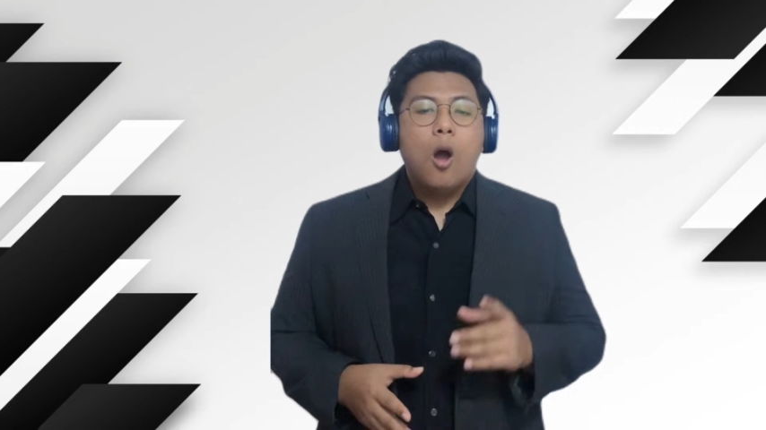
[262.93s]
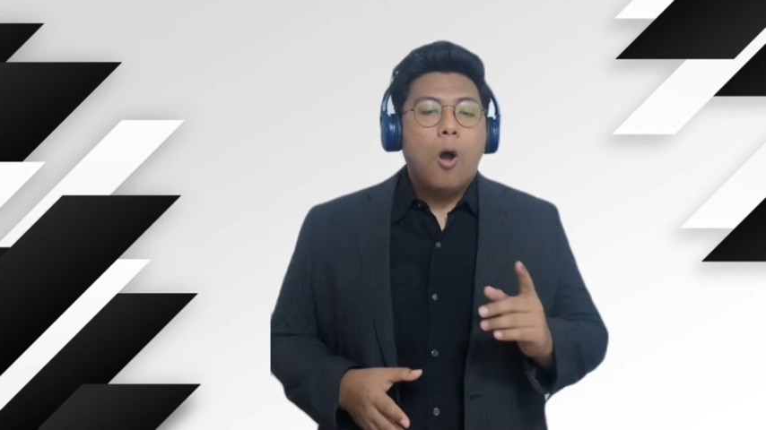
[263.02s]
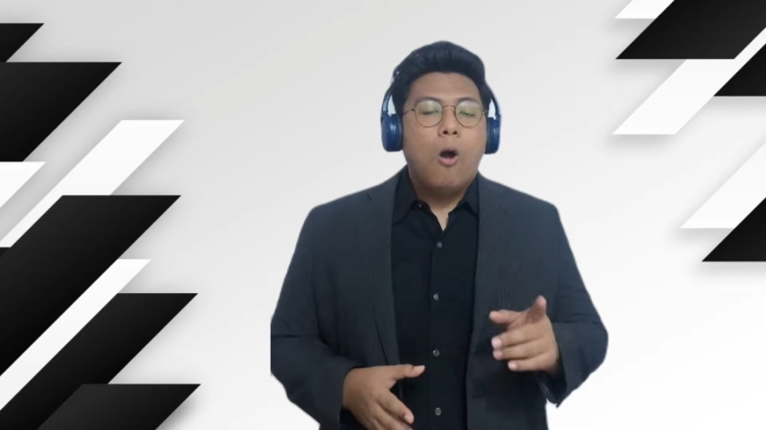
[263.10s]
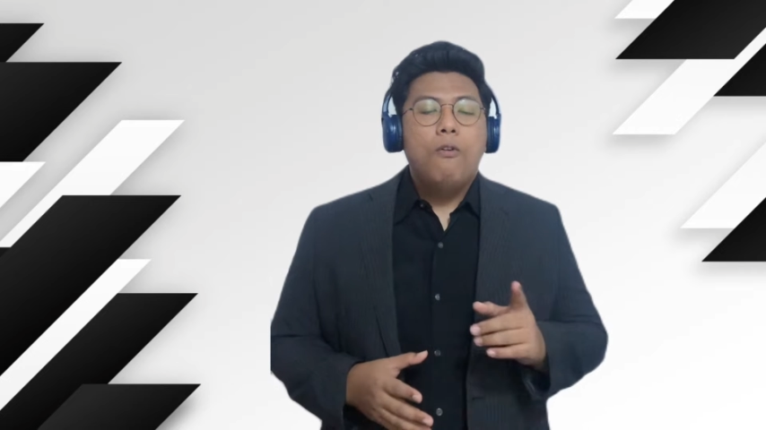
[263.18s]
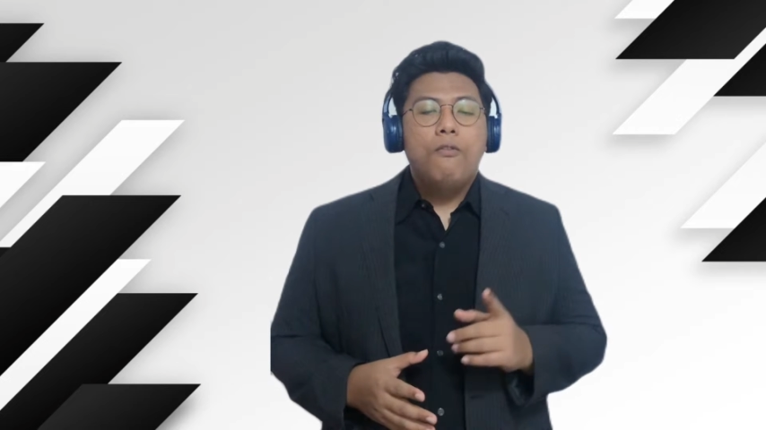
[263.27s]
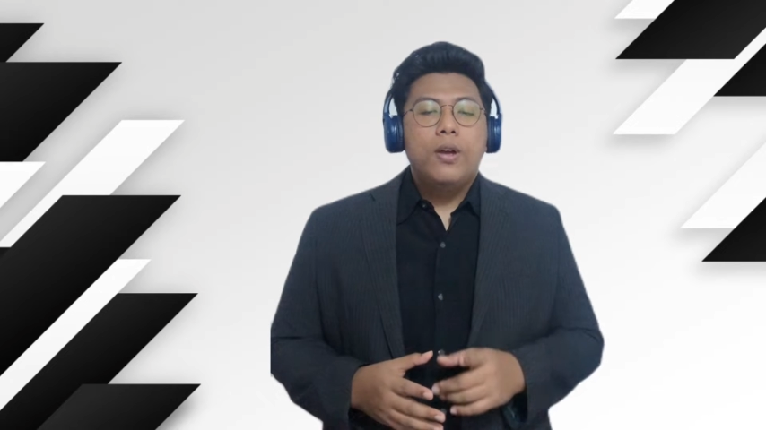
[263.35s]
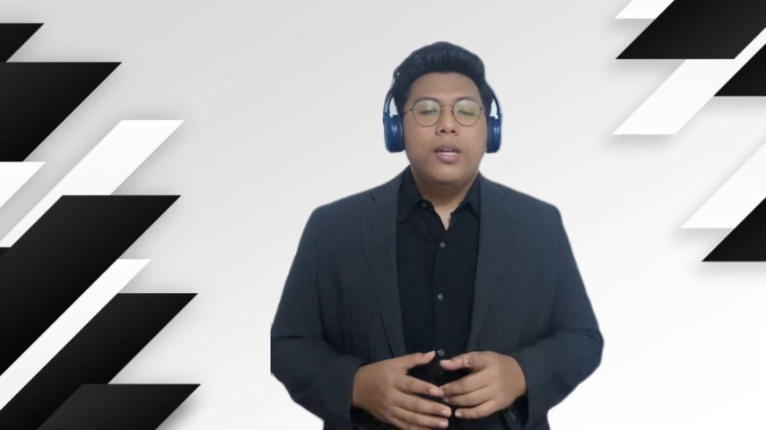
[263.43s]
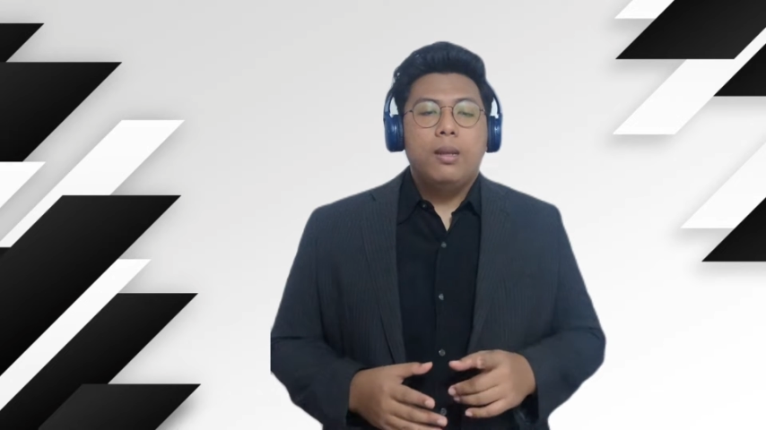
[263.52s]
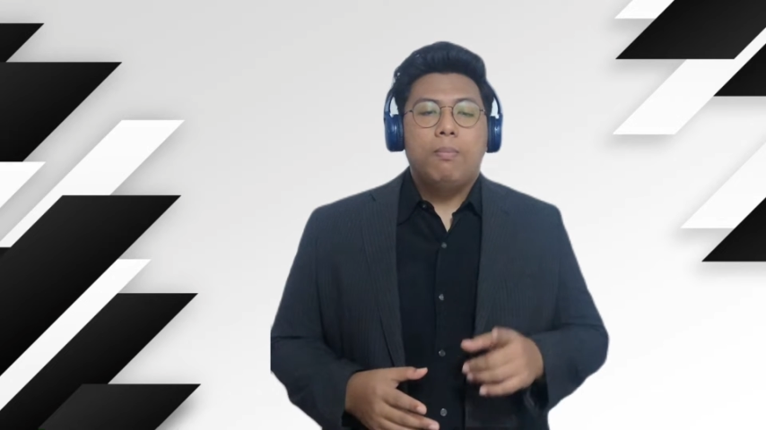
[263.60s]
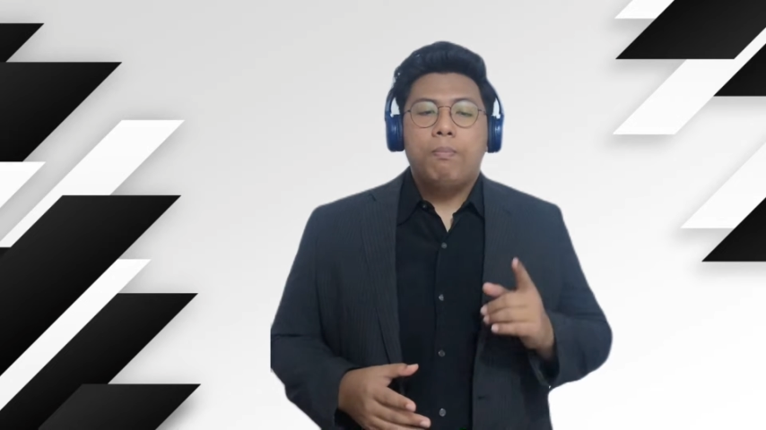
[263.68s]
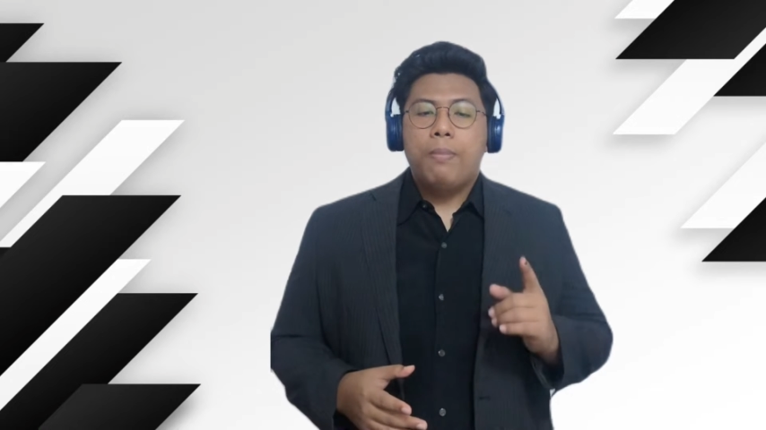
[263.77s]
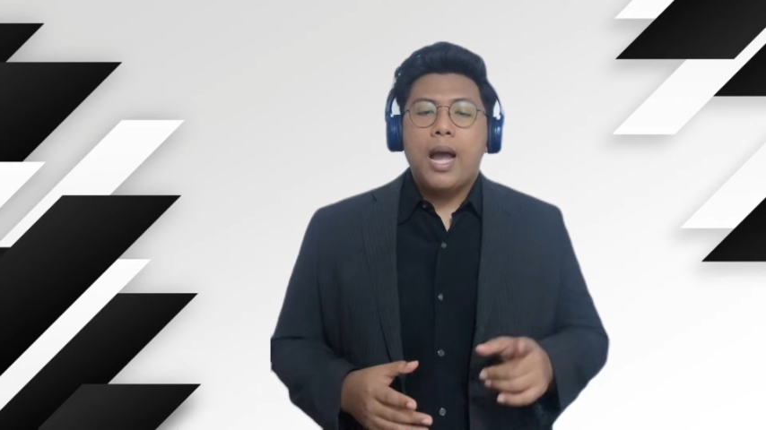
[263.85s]
over
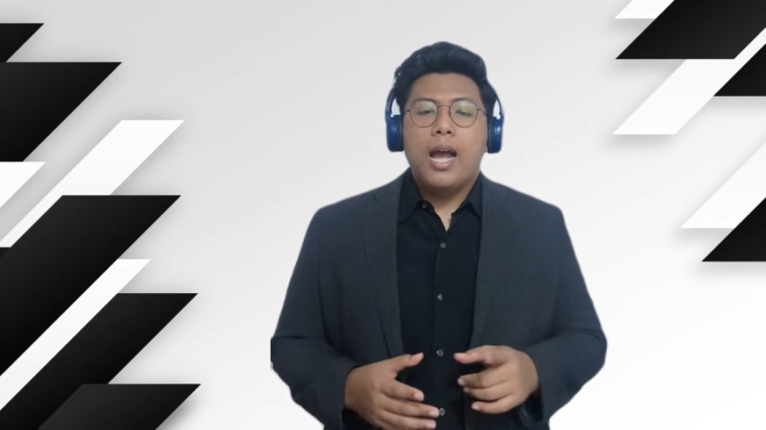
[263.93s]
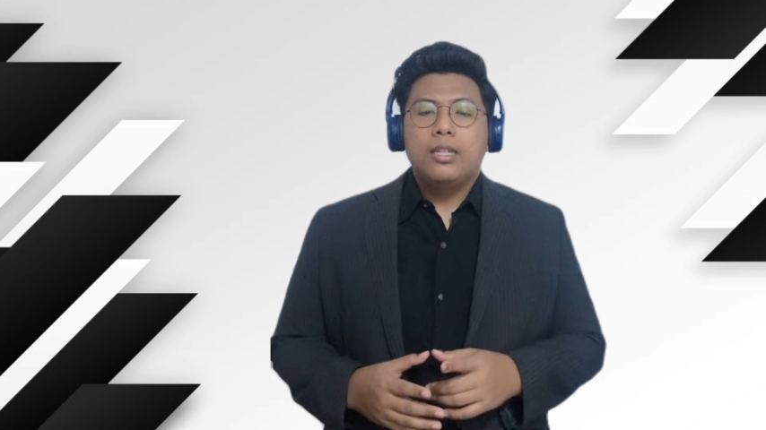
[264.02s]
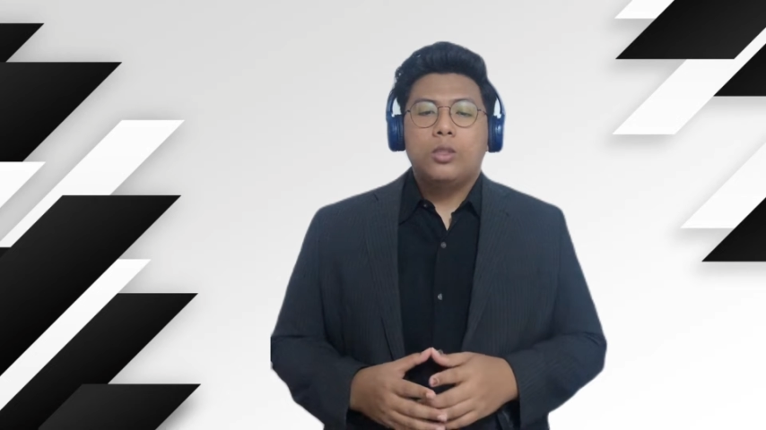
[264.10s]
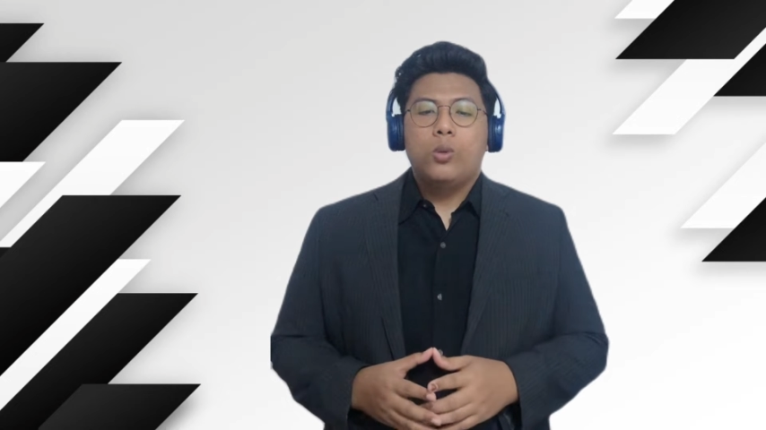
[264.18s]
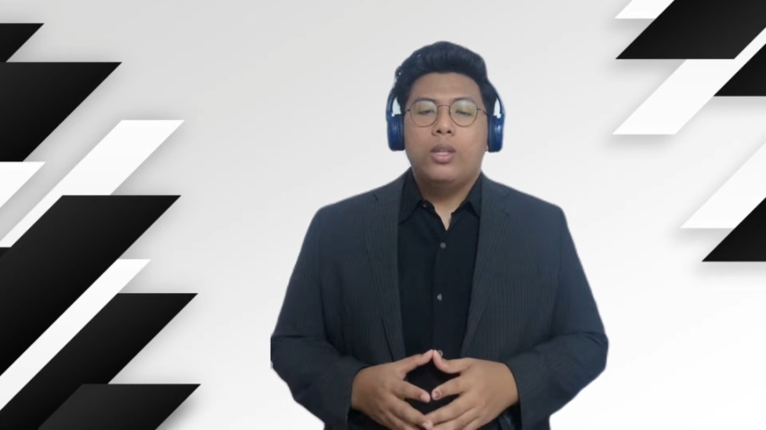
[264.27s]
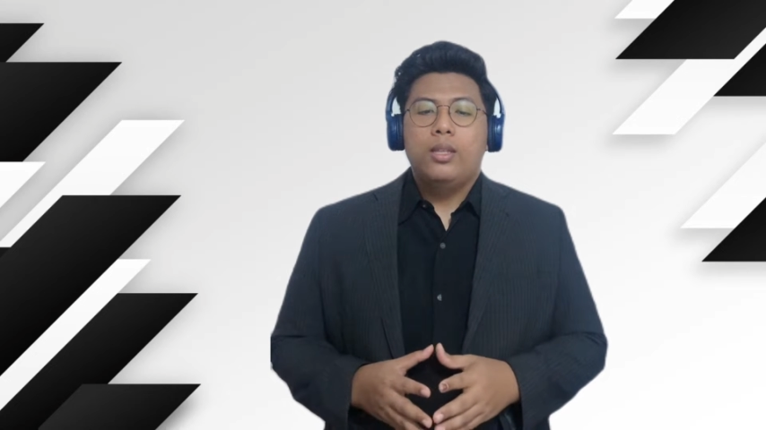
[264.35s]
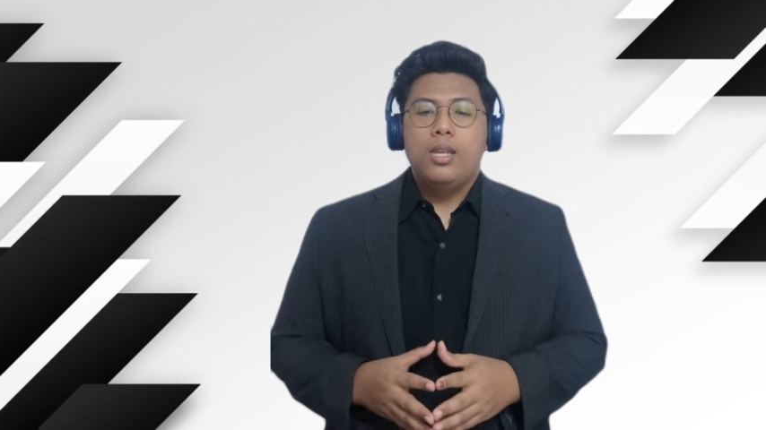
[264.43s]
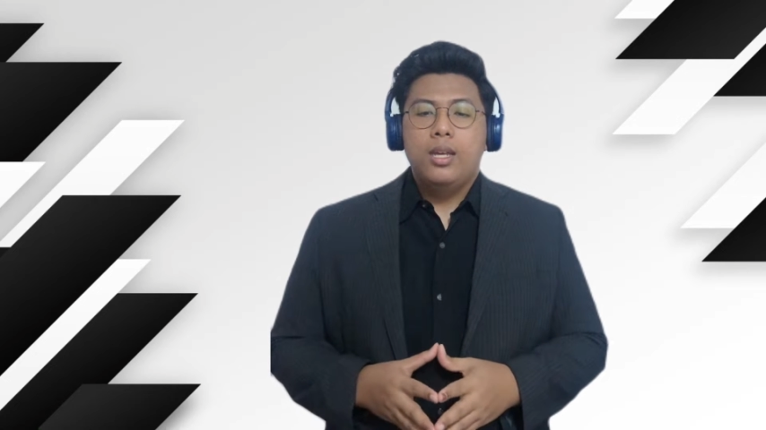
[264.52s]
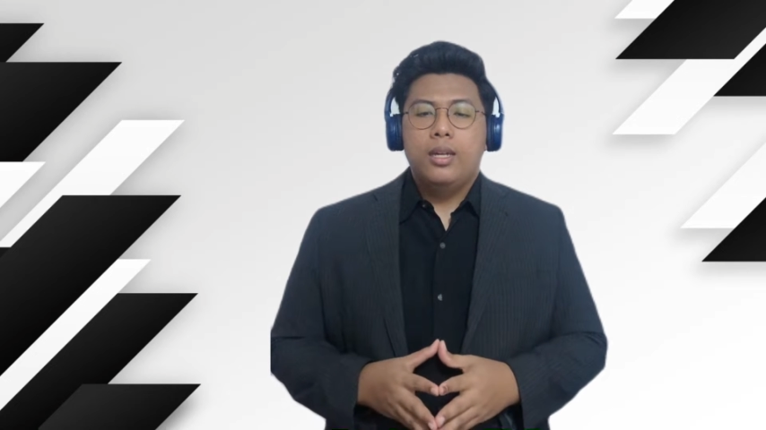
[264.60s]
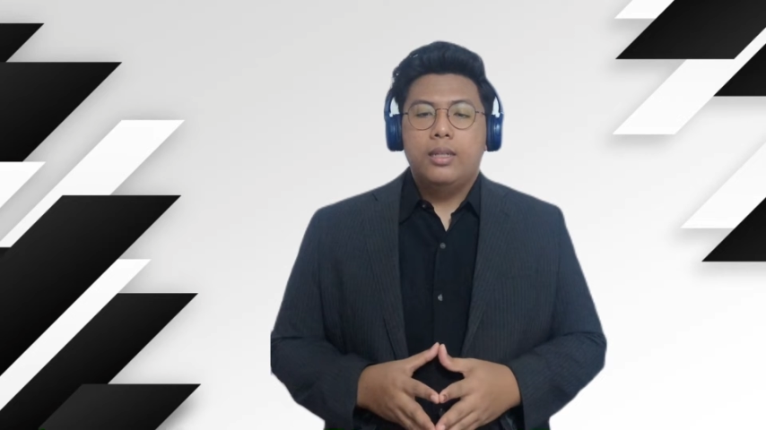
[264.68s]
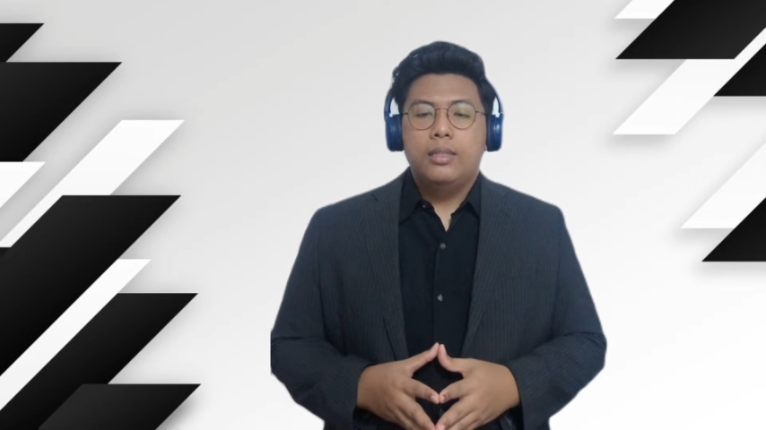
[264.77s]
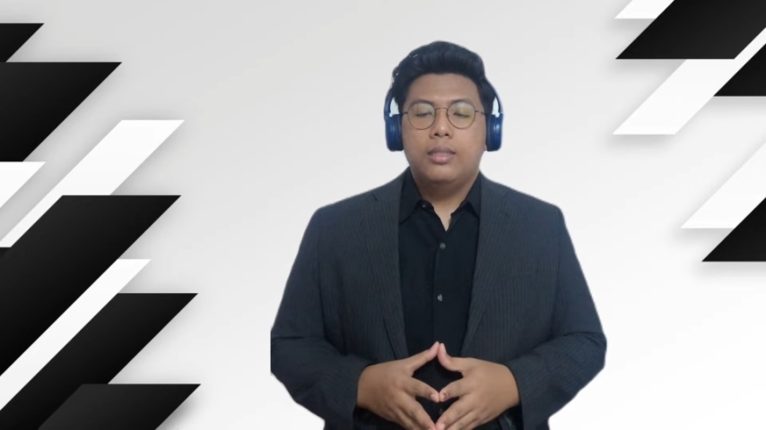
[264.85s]
the past 20
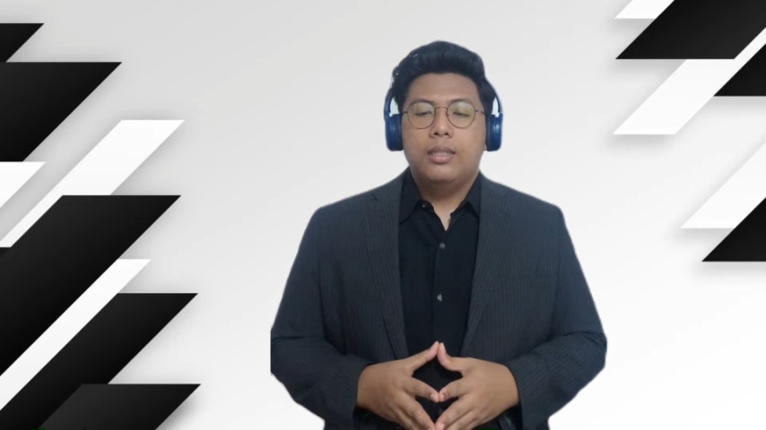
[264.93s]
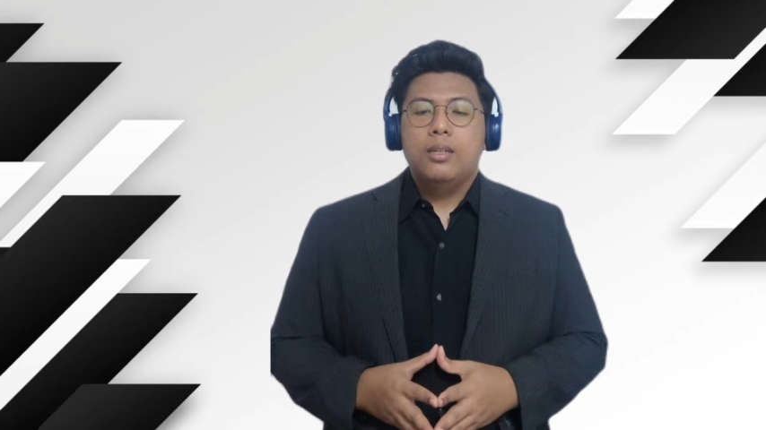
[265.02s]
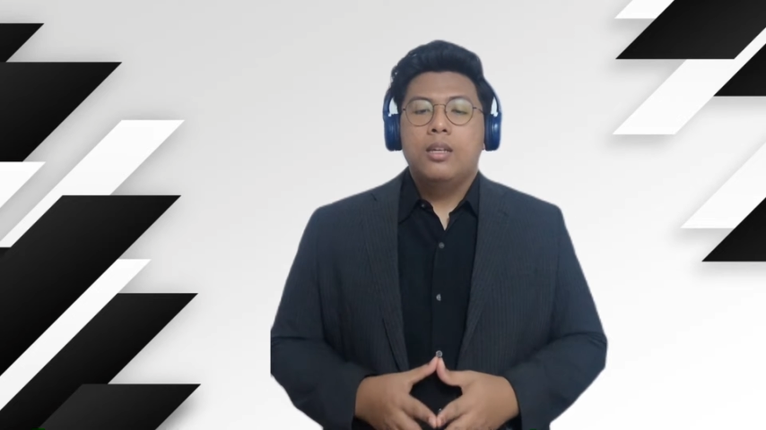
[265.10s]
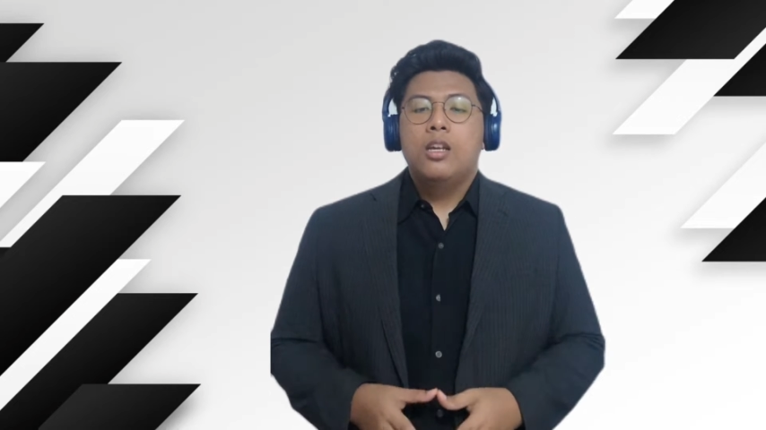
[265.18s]
years,